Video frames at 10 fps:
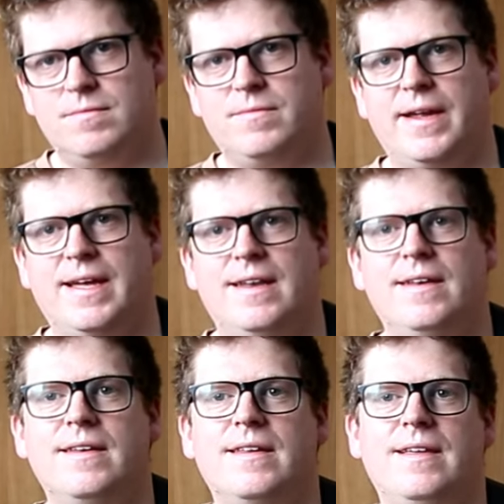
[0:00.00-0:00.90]
right
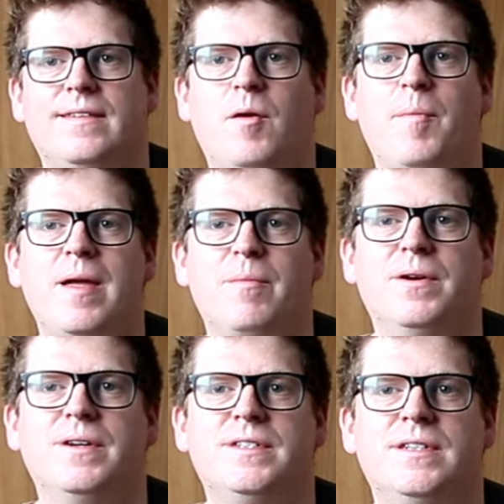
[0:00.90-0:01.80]
hand is our
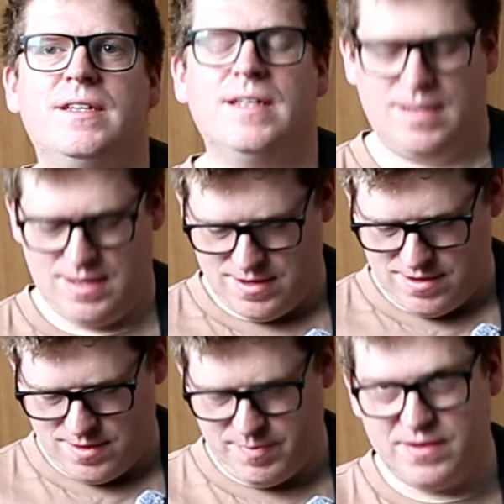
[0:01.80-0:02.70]
paintbrush,
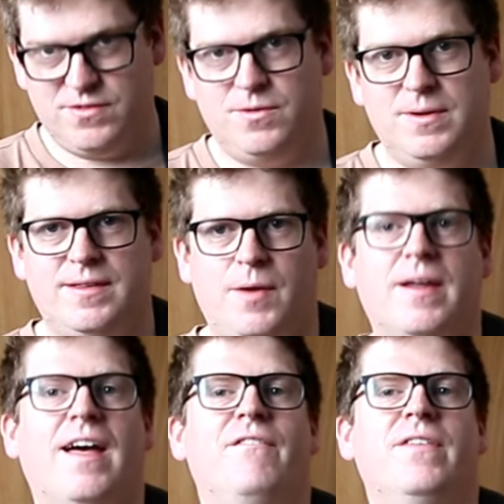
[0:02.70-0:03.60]
the banjo is our
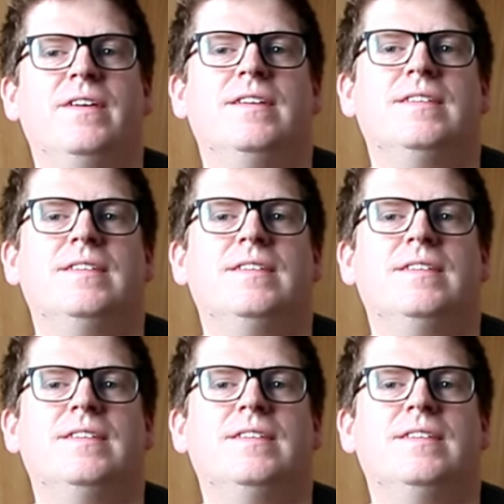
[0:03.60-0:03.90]
canvas,